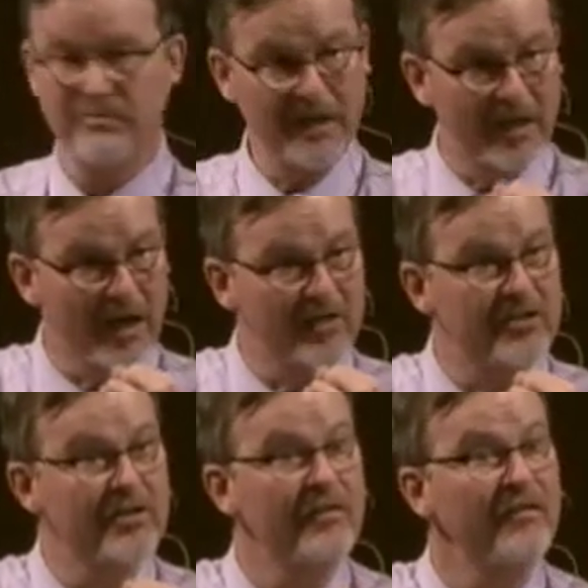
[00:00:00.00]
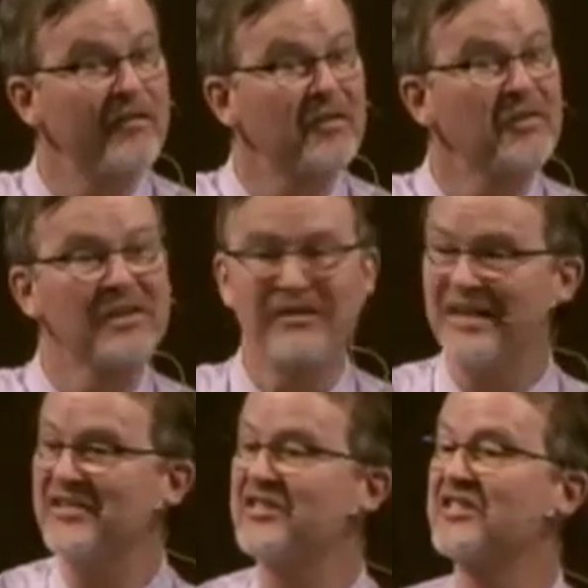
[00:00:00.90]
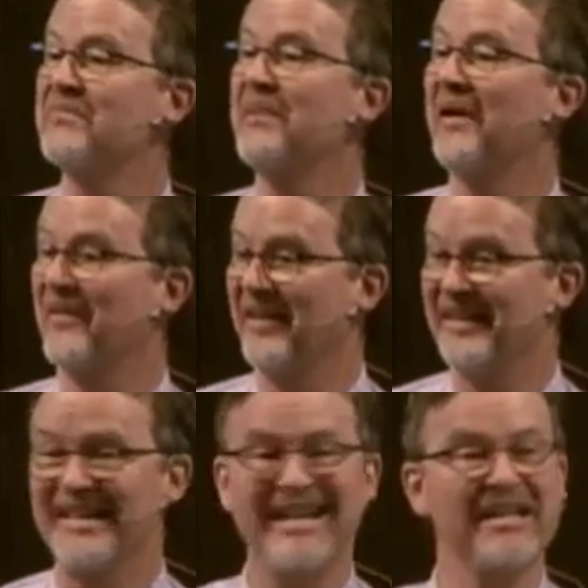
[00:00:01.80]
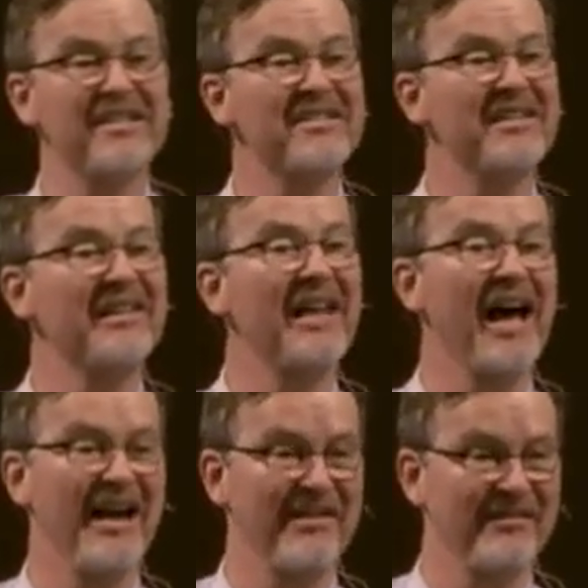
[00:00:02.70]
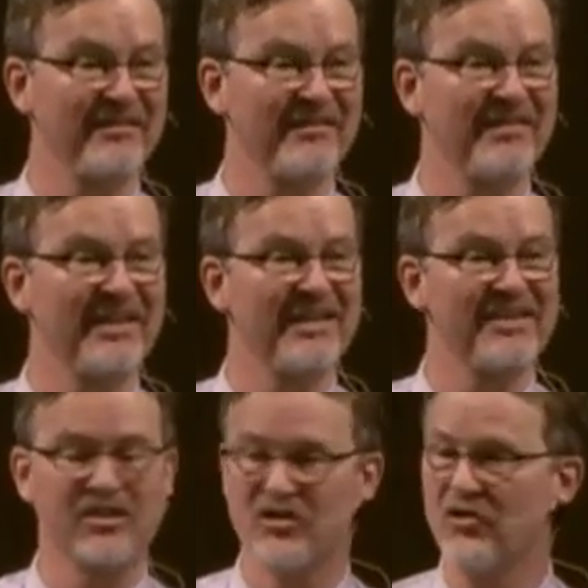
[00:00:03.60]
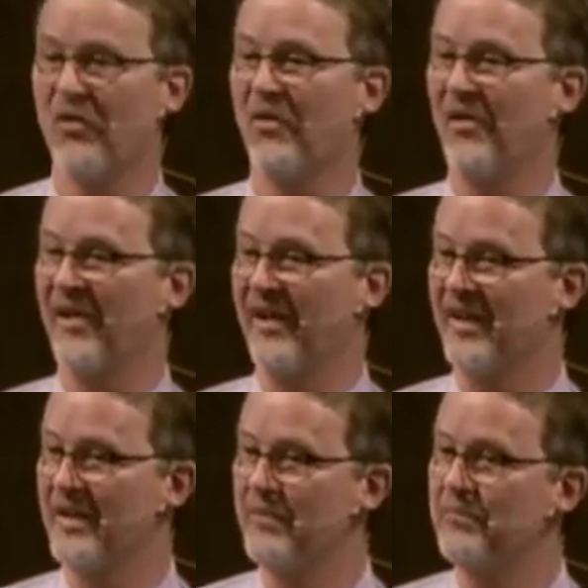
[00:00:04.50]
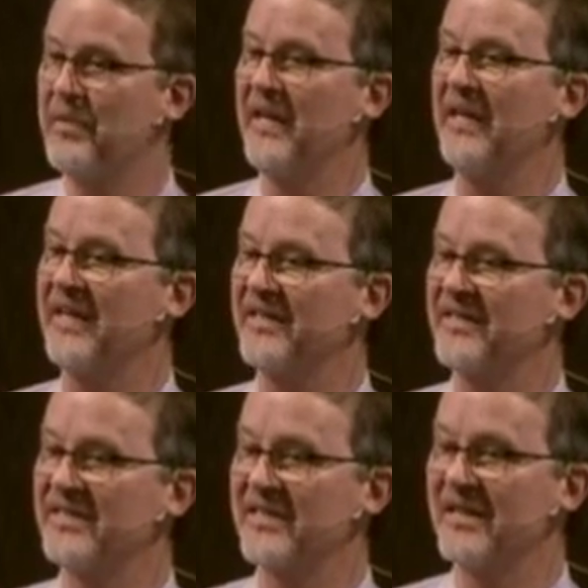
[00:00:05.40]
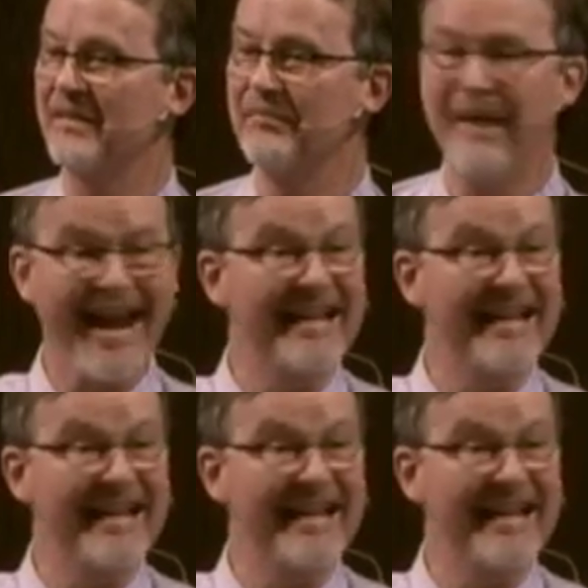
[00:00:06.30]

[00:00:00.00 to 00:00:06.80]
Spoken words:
because the fruit of his Spirit is love, joy, peace, patience.